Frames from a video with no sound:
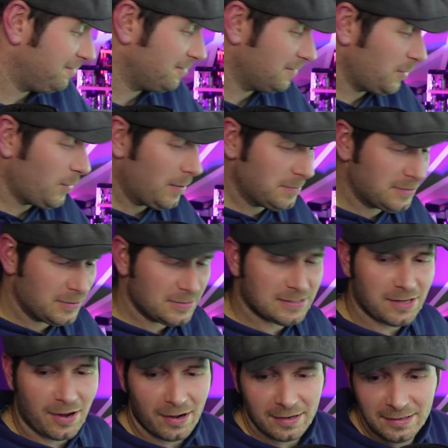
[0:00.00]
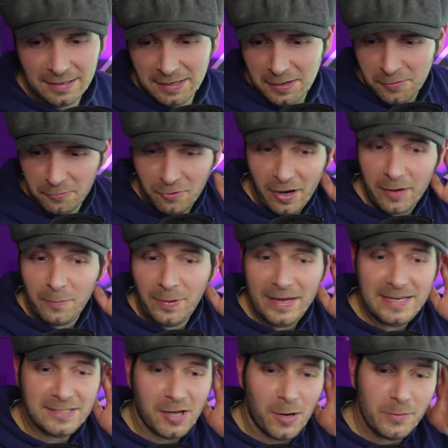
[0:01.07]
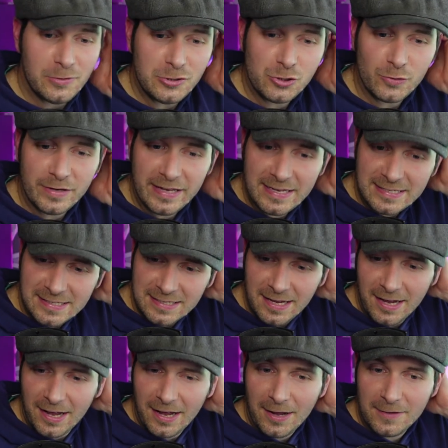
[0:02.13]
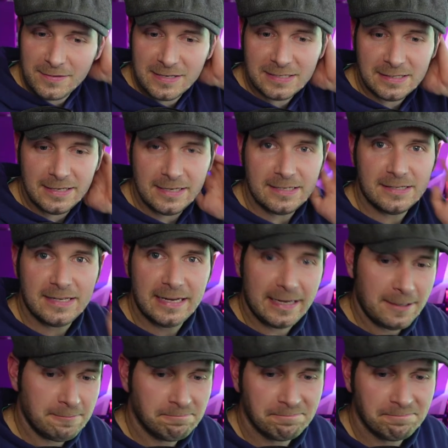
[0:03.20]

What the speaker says: You absolute star. Right, please, I hope you enjoy this this thingy.